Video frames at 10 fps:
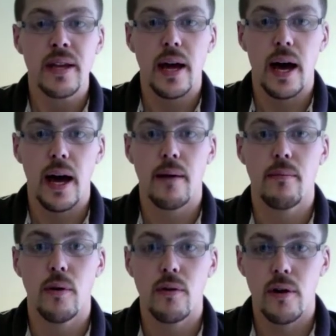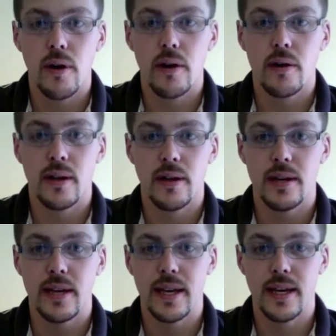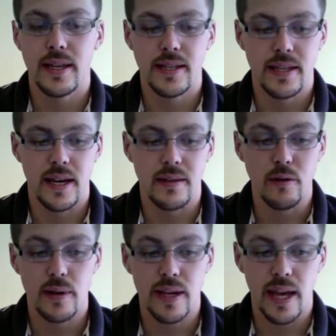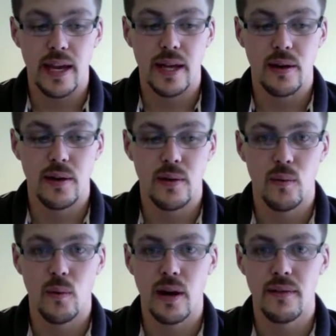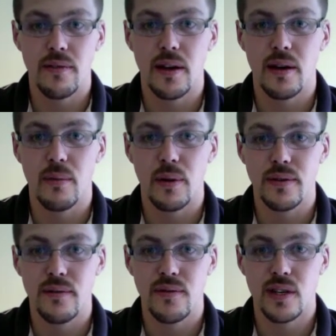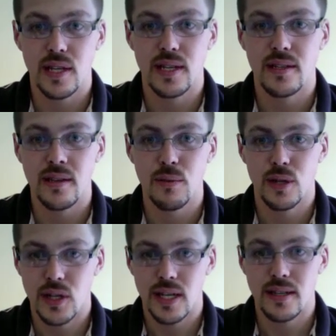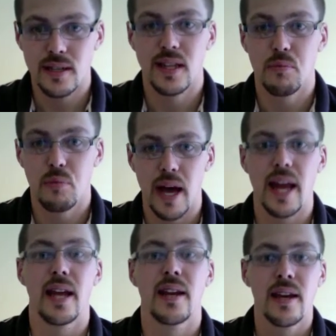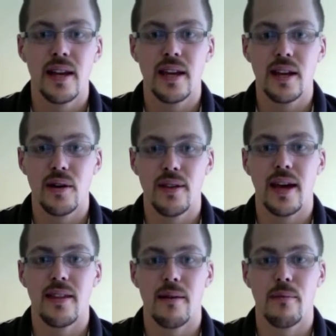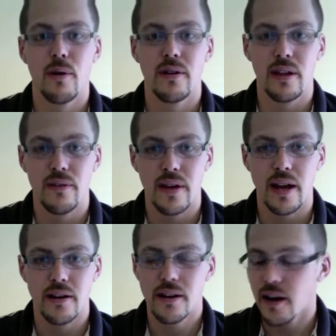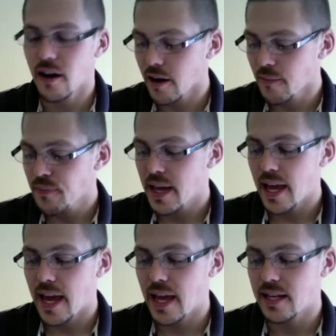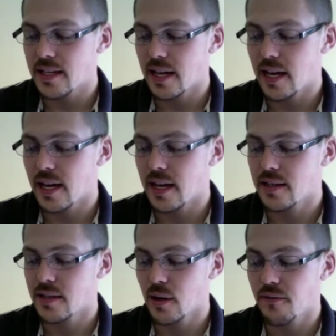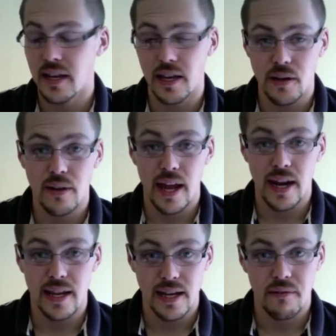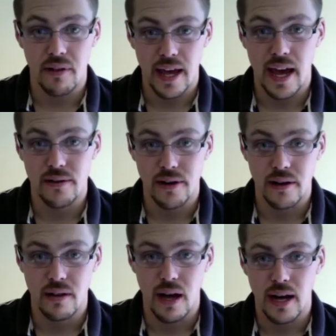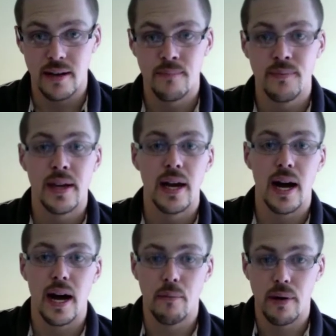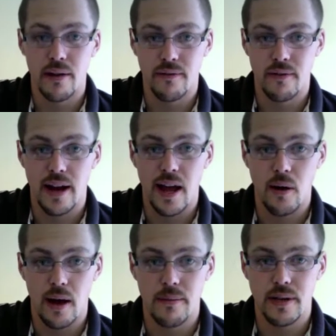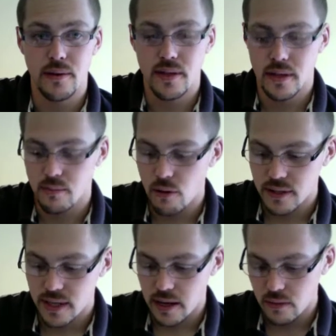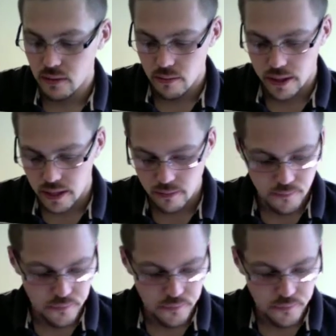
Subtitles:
motor oil is lubricating one of the most vicious machines on the planet. You know, that motor that you've got in your car. And so if it can do that, it can definitely handle your Glock. But for now, I'm going to use this motorcycle lubricant.